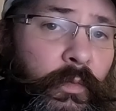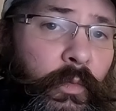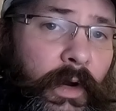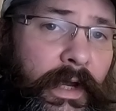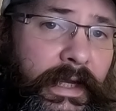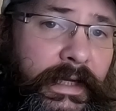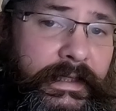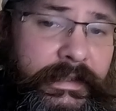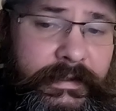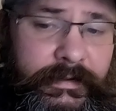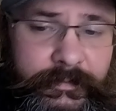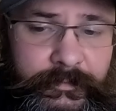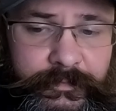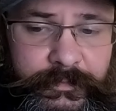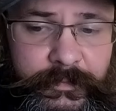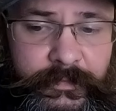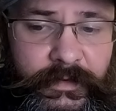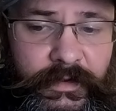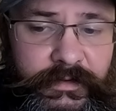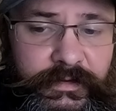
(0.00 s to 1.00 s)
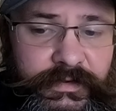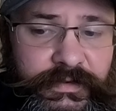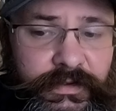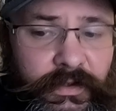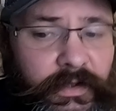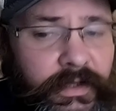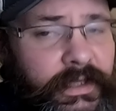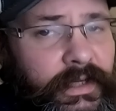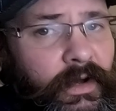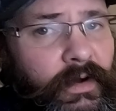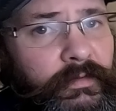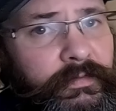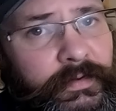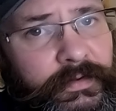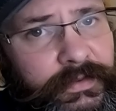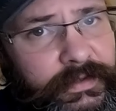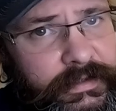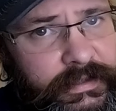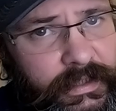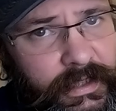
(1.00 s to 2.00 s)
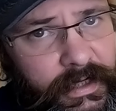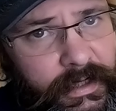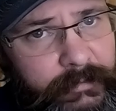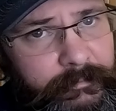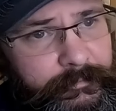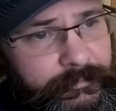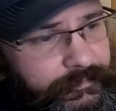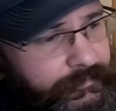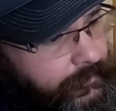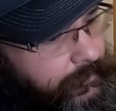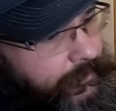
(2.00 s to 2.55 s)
weight. So starting off with the time.